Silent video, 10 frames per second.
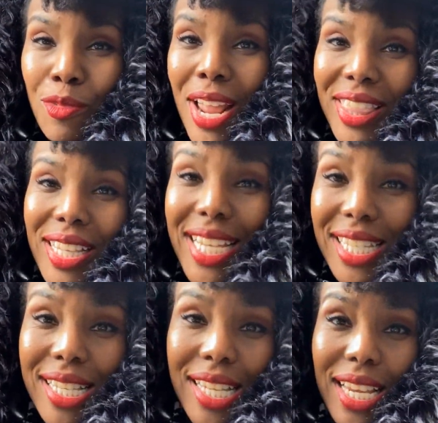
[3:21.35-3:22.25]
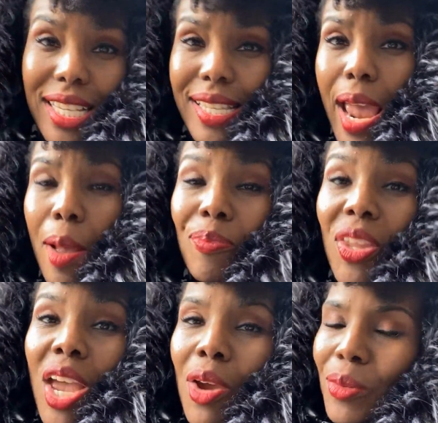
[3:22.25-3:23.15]
write the licensing exam,
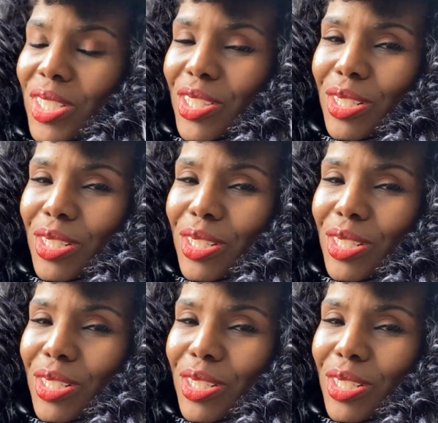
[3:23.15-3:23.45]
which they're